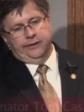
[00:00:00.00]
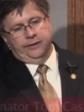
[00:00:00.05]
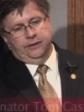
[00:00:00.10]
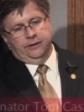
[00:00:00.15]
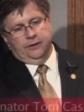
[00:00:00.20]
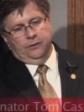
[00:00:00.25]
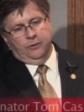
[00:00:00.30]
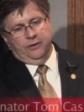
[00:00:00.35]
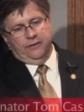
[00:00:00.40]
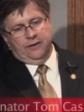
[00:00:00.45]

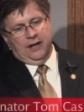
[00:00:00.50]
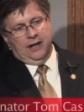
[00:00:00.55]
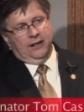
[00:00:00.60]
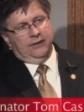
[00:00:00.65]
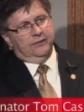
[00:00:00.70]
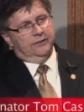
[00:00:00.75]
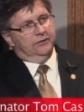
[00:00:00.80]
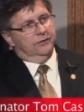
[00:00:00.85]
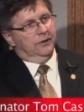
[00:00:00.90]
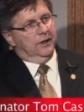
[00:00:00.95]
We've got
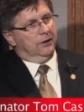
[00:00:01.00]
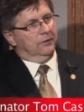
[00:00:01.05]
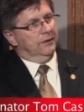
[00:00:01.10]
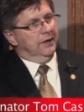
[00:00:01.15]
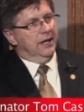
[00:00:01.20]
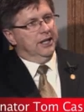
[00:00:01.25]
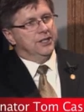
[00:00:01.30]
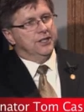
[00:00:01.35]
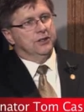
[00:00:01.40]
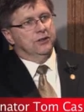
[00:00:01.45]

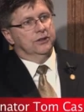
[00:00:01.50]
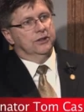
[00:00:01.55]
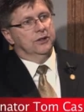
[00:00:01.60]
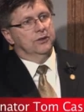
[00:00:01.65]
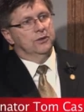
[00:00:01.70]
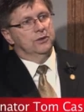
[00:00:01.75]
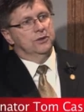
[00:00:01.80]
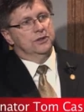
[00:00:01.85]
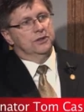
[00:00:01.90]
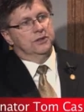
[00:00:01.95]
recreational
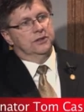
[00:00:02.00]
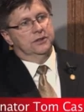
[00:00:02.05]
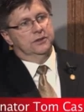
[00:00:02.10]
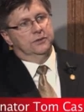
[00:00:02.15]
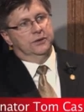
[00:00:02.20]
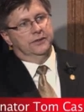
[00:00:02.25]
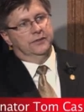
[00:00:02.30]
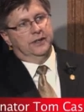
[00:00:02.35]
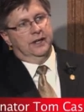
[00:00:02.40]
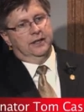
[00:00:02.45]
use,
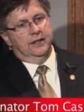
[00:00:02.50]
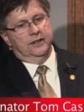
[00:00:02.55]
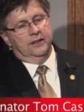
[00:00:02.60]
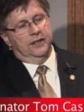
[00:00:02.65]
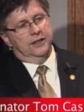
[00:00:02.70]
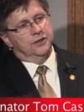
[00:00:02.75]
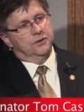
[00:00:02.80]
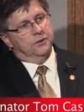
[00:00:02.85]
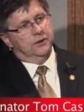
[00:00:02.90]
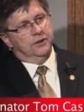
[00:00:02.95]
we've got
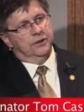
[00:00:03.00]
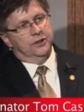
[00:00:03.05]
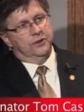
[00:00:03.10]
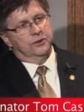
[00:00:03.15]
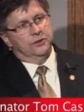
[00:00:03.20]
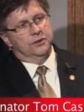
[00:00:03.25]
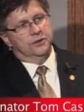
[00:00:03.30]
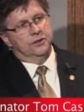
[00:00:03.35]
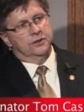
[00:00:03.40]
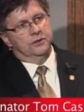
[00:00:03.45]
industrial
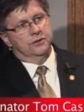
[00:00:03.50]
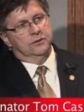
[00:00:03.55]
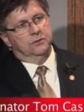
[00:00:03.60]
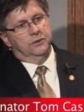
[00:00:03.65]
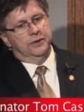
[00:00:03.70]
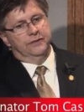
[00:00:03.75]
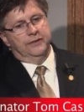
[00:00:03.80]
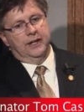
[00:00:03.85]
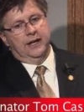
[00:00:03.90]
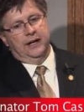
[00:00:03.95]
use,
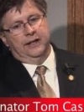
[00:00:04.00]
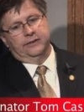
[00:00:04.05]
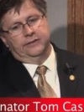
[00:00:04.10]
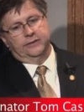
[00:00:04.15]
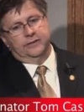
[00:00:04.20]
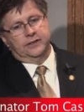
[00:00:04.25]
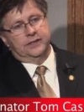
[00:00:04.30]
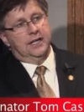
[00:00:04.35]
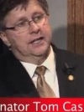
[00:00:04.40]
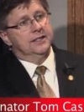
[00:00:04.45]
we've got
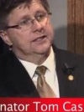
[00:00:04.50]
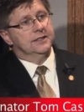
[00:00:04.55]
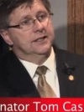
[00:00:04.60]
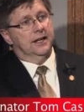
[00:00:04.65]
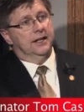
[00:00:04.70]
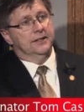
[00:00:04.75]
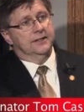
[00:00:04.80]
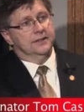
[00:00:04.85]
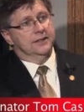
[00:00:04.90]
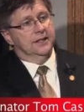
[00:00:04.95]

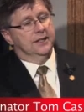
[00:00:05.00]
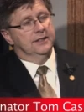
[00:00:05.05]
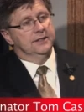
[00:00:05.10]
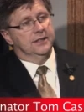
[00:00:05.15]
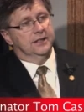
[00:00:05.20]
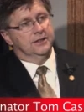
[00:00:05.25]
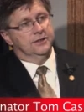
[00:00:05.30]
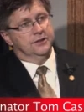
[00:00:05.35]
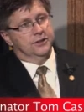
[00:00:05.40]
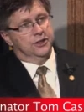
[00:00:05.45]
set-asides, things
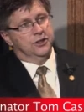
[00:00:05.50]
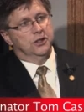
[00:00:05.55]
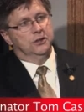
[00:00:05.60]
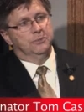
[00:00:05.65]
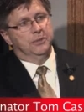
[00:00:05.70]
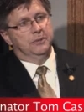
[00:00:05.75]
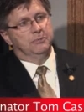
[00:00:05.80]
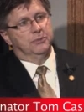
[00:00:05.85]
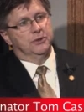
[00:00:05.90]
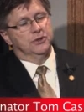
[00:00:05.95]
that should
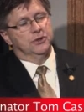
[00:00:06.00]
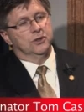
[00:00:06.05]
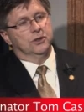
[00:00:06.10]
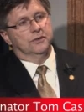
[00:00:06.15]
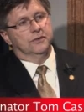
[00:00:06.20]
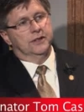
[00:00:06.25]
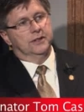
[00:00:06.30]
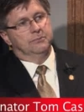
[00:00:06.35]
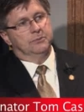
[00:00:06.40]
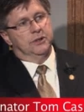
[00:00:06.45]
be
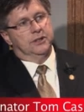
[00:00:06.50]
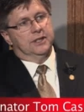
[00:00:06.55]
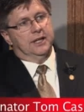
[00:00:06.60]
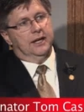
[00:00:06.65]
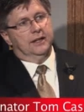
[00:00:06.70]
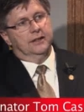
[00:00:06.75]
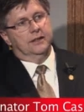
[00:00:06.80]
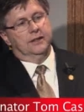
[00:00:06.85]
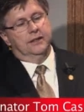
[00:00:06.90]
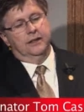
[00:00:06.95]
preserved and
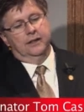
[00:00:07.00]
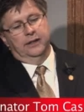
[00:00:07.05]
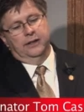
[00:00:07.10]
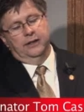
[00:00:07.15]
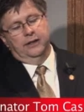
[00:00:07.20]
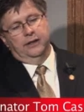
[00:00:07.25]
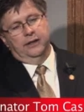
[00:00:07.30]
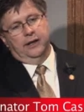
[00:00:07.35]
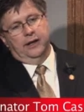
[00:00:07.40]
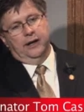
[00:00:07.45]
protected.
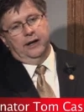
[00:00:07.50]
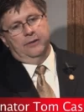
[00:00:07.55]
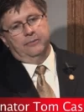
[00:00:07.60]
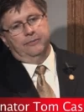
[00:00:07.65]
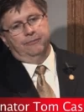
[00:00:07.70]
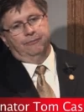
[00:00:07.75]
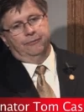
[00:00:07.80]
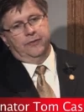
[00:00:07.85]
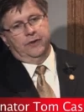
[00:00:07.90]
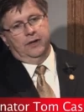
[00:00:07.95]

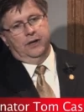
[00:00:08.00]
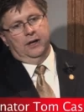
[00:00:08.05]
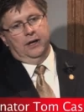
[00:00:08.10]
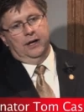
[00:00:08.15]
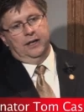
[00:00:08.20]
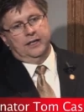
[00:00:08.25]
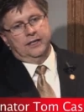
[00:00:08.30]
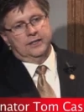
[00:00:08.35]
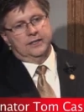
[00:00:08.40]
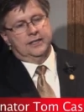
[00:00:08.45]

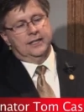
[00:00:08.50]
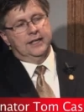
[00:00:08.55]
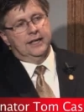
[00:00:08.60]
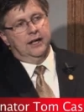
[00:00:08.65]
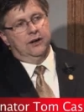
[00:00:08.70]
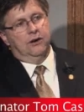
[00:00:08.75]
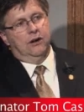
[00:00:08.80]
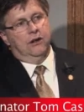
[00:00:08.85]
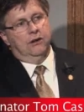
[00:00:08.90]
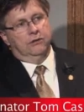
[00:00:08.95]
How do you see
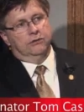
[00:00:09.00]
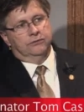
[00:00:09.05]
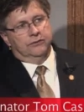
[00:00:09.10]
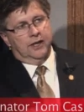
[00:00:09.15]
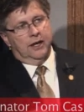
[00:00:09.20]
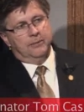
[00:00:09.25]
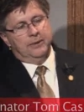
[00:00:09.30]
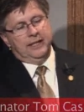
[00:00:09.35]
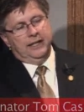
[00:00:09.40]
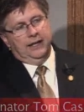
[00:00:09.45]
that all
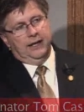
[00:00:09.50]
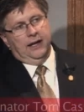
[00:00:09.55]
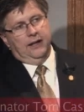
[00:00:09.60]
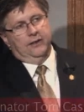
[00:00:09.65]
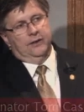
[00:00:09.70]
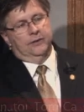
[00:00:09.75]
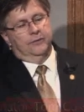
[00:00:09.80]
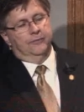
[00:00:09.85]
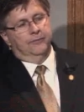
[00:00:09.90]
coming together?